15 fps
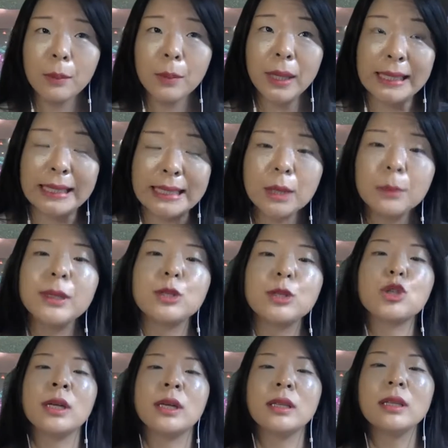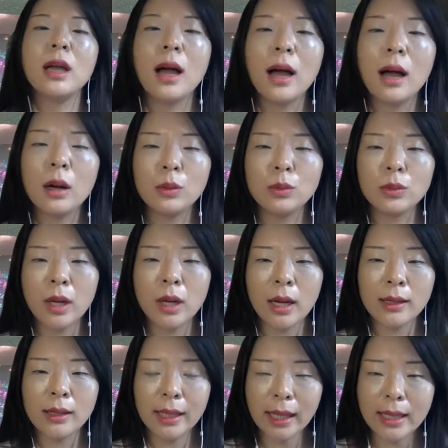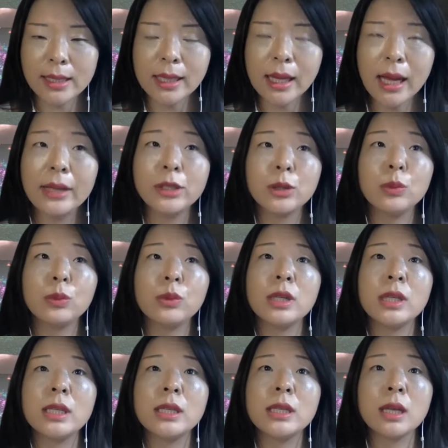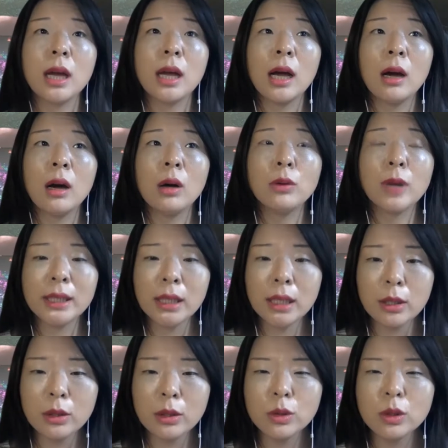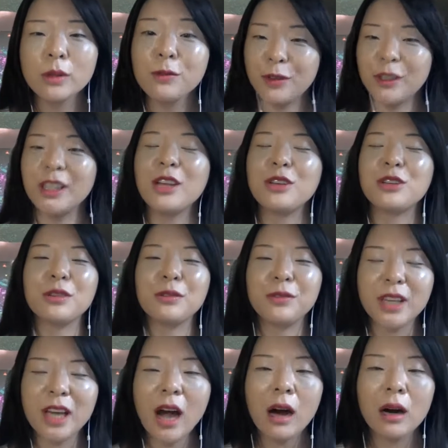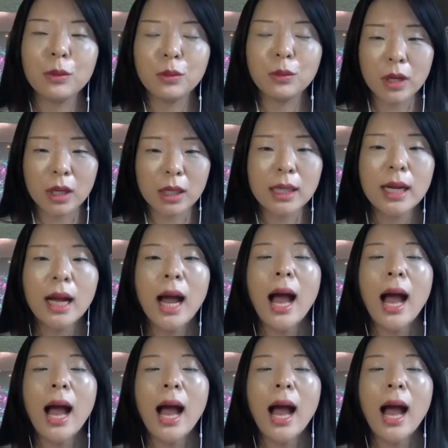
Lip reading: exhibition, like I said, was already sort of finished the VR work,